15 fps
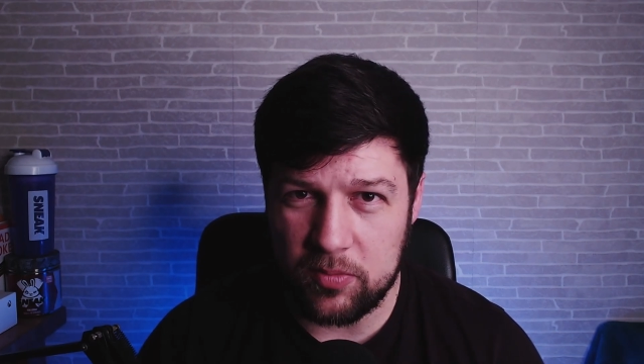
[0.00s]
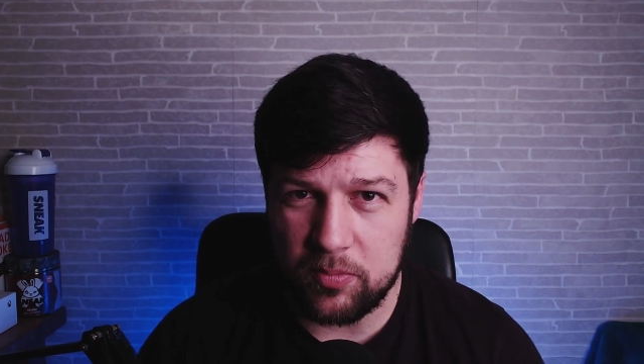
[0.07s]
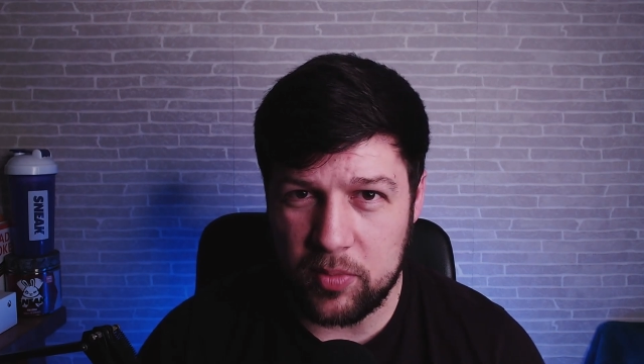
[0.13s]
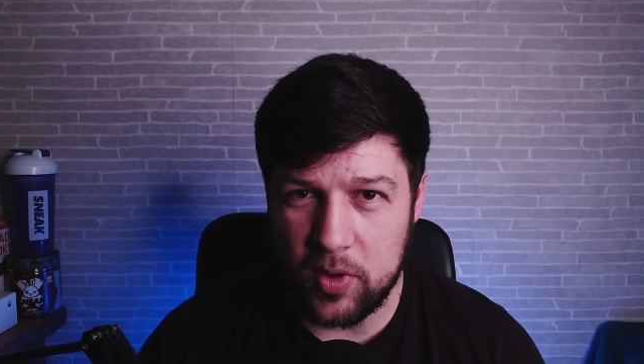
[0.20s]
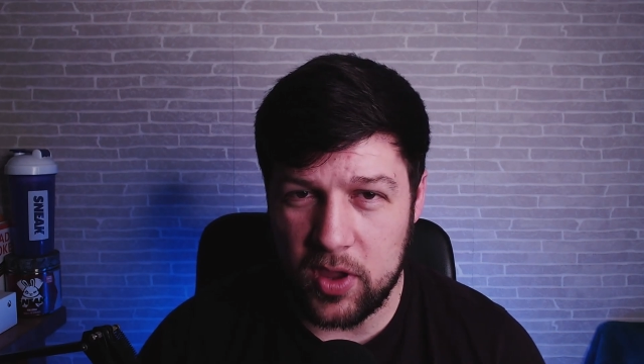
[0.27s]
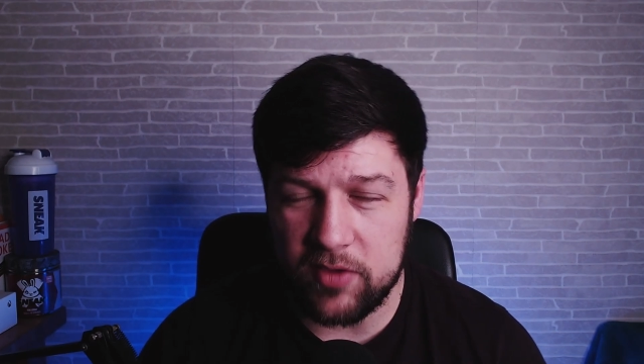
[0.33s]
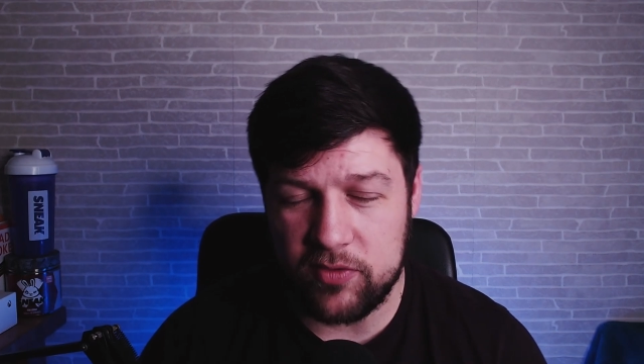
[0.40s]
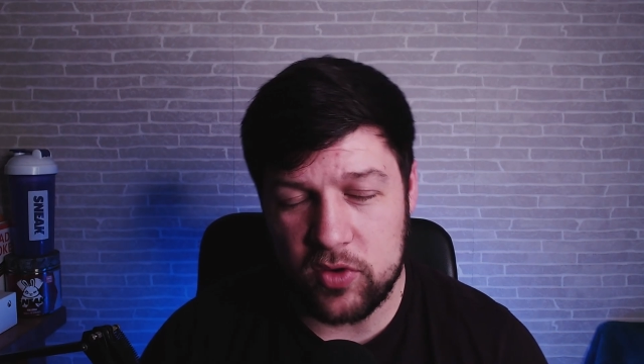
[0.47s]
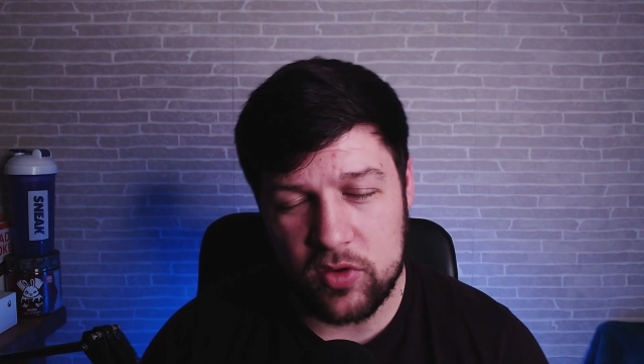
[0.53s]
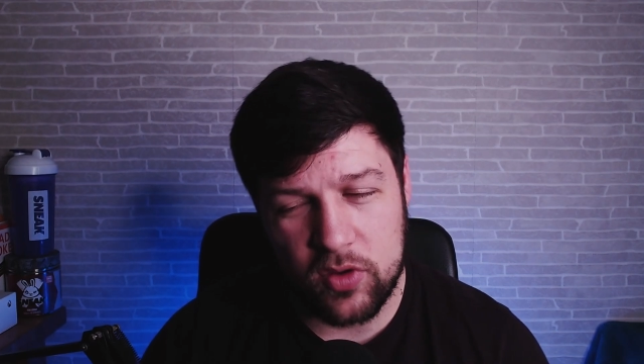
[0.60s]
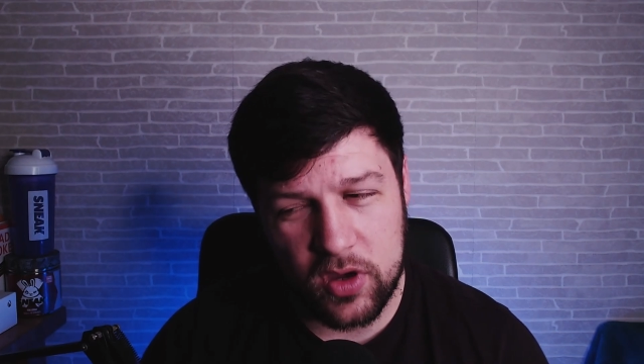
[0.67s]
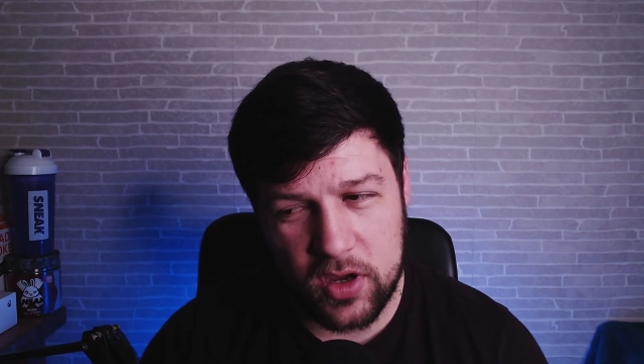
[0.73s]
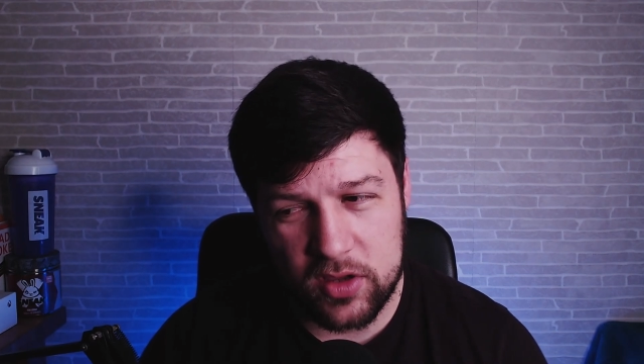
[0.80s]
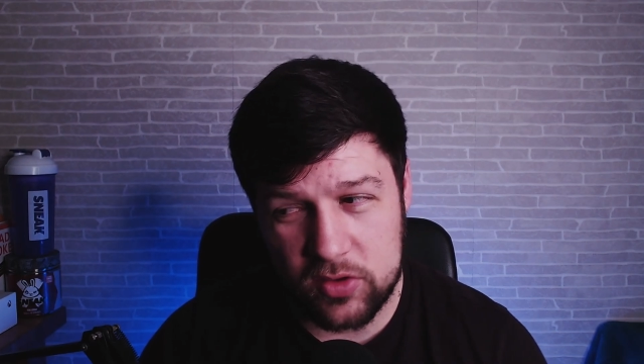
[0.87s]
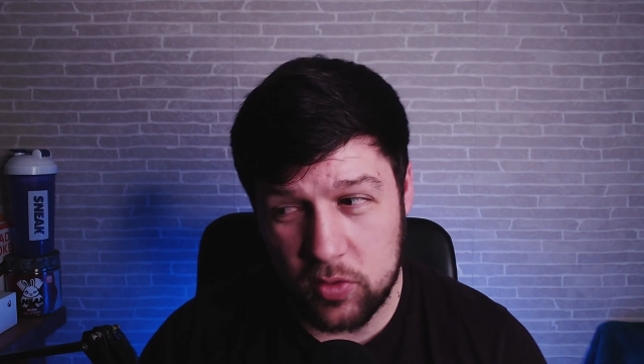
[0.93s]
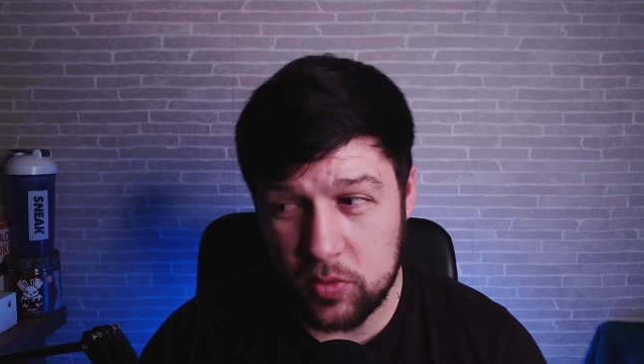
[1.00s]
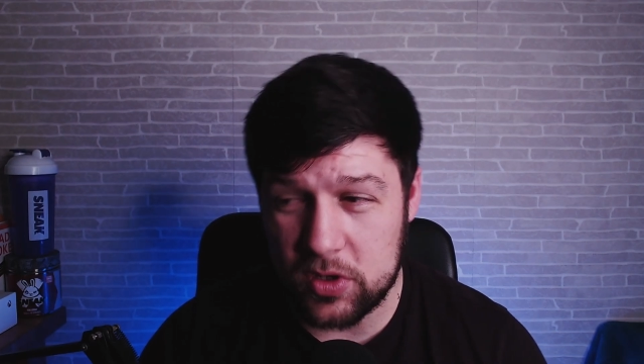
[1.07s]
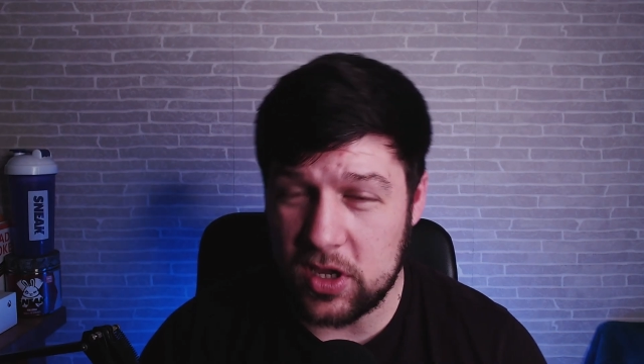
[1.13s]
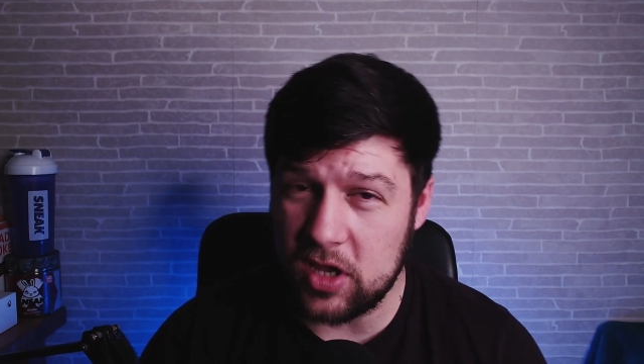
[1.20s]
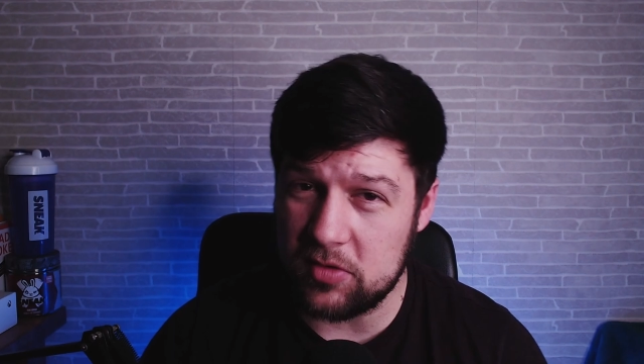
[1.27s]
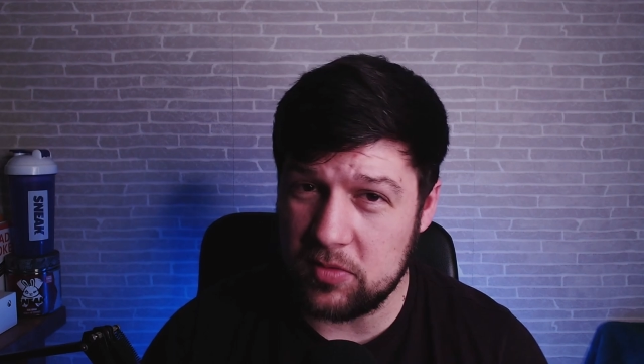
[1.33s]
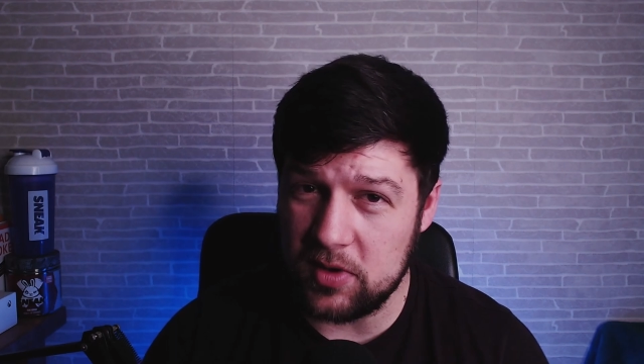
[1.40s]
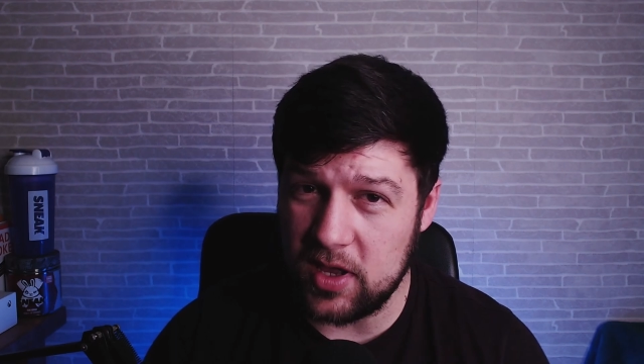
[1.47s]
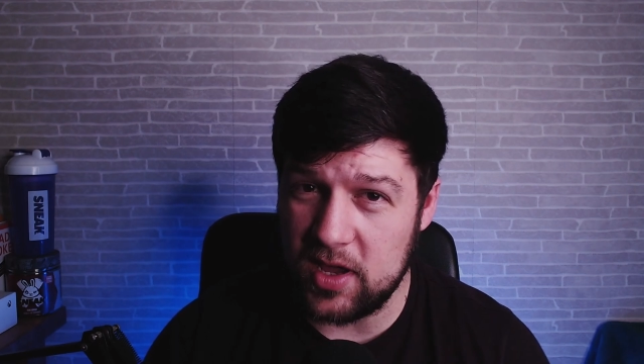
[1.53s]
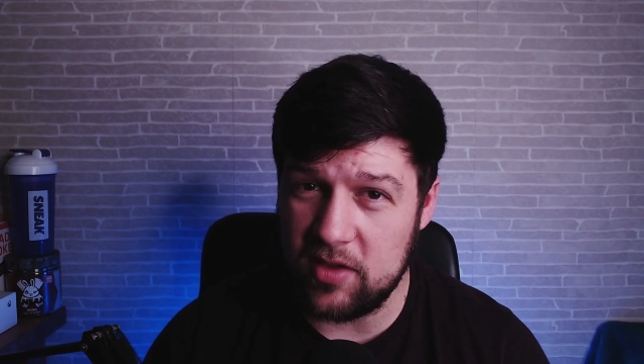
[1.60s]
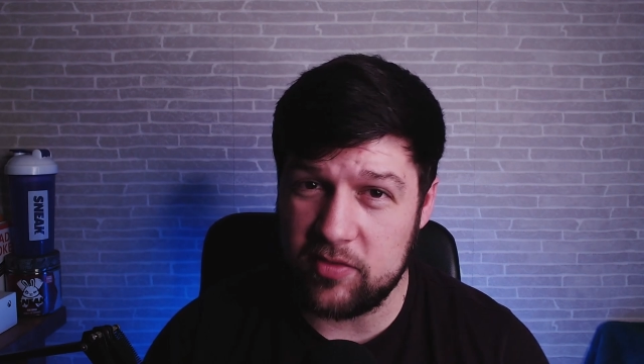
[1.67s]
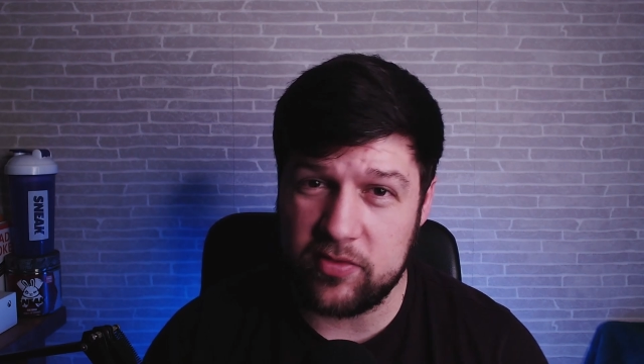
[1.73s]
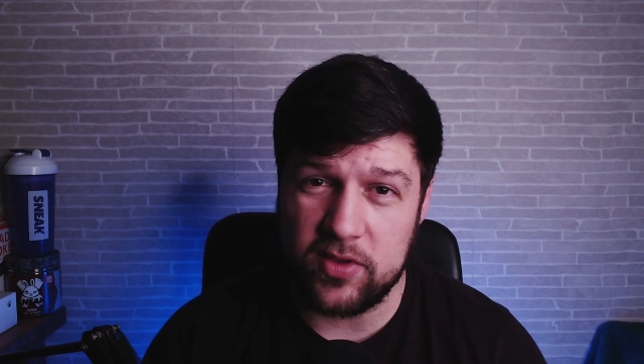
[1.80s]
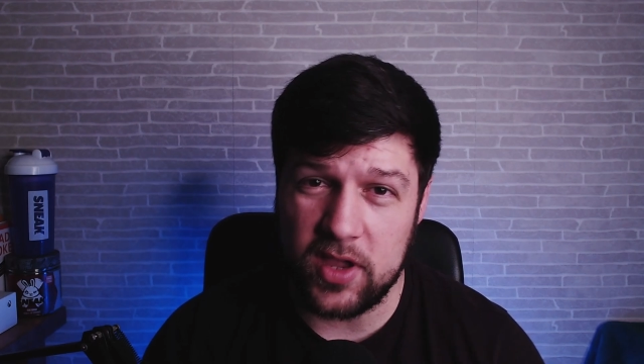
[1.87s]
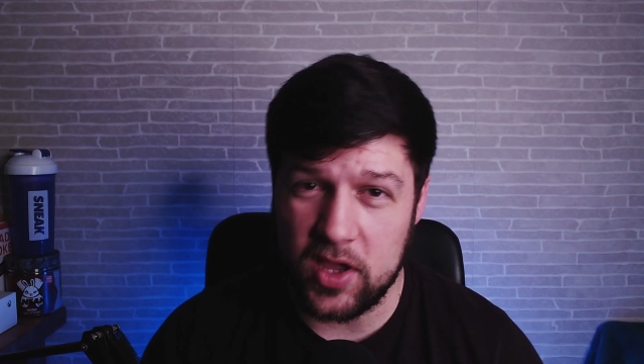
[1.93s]
But if you uh, do want to catch me
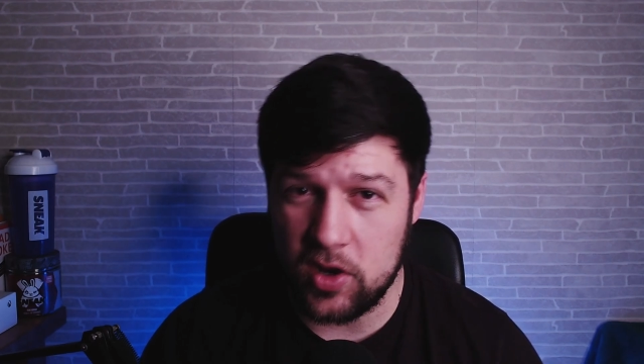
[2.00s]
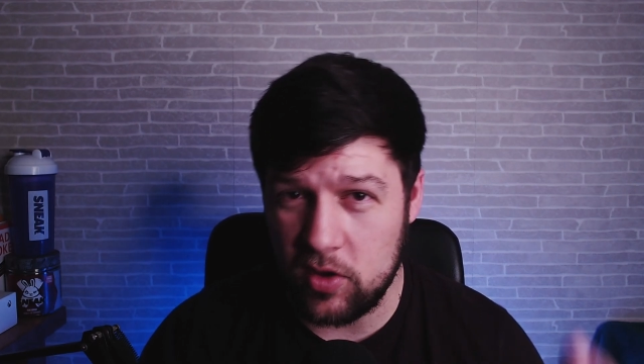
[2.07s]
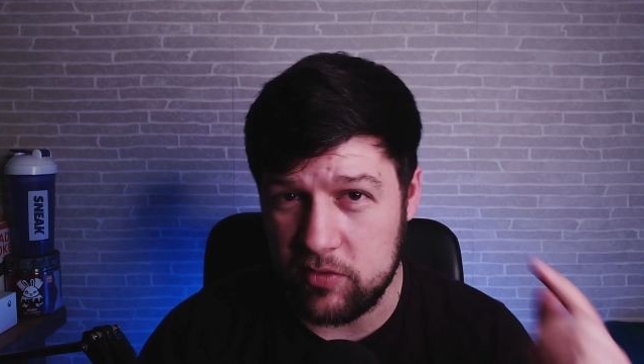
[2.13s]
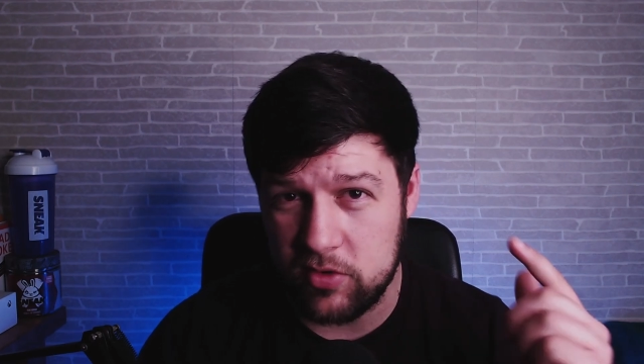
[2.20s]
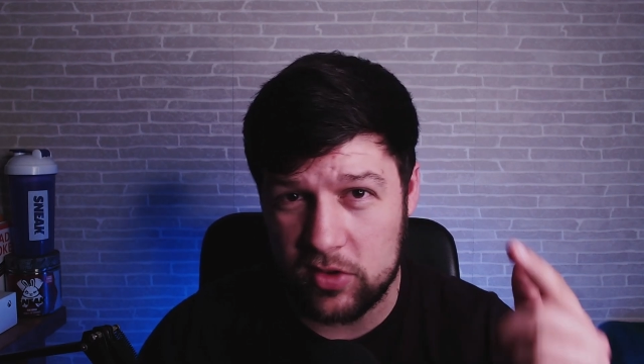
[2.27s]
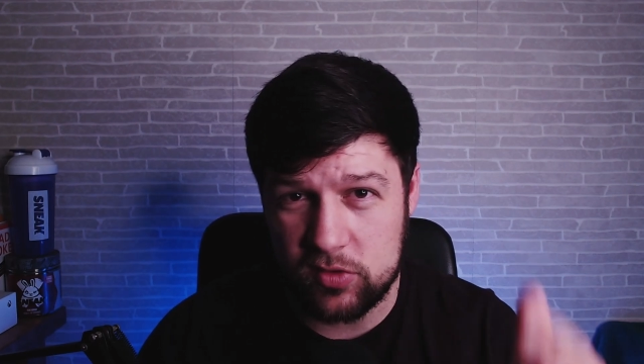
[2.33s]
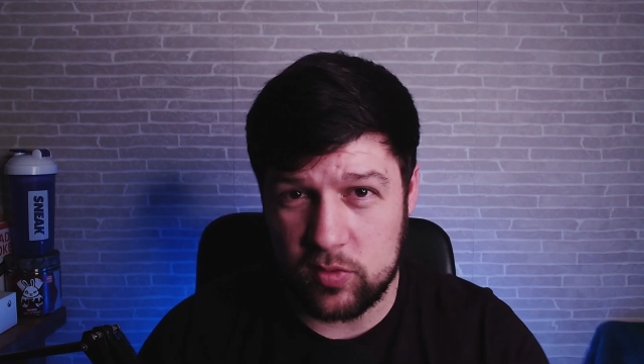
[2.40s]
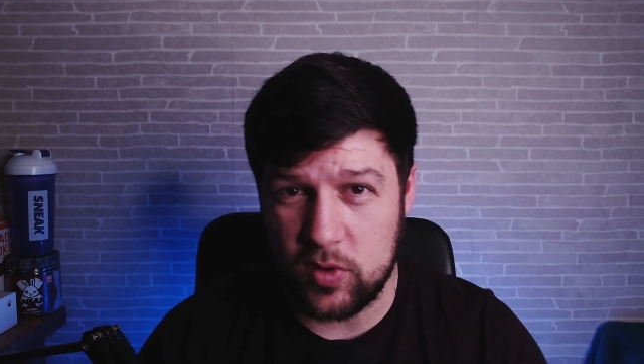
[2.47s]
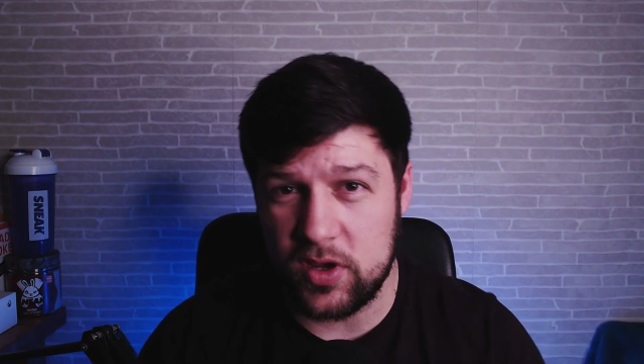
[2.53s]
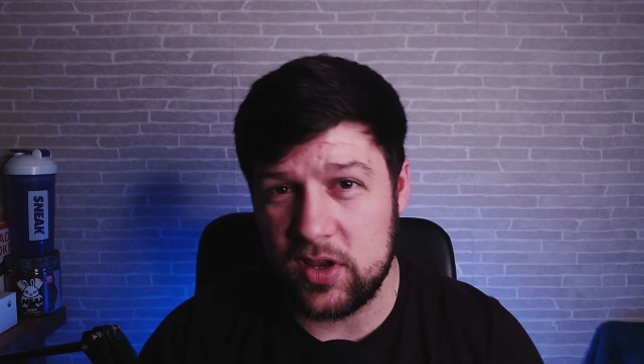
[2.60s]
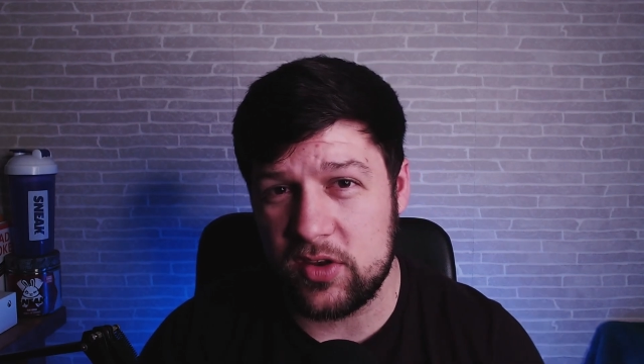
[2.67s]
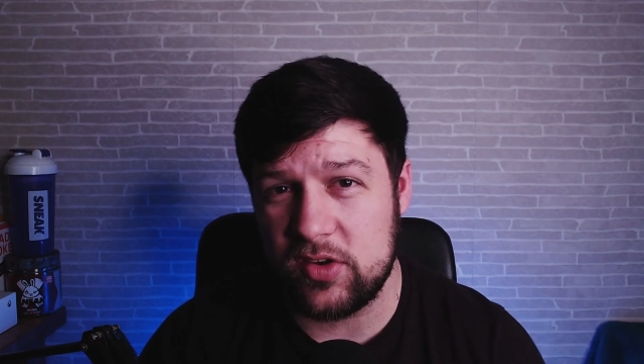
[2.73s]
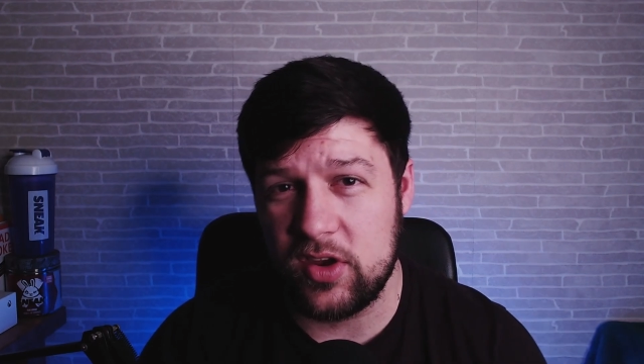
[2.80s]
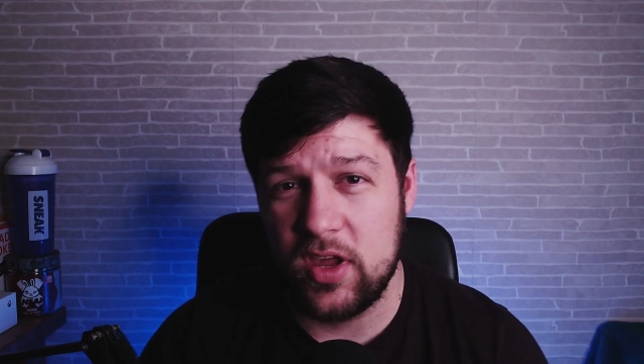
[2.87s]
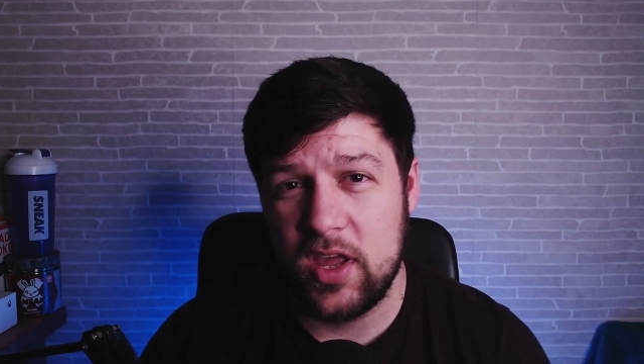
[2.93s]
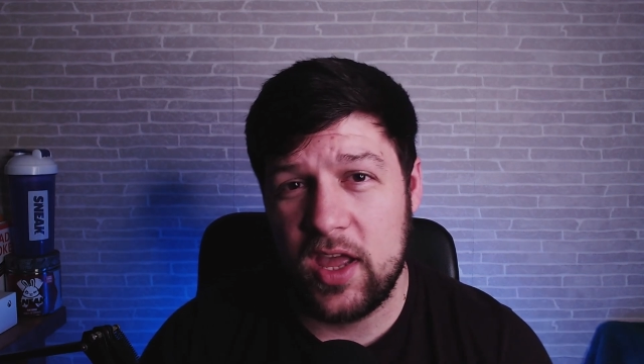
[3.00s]
live, head over to Twitch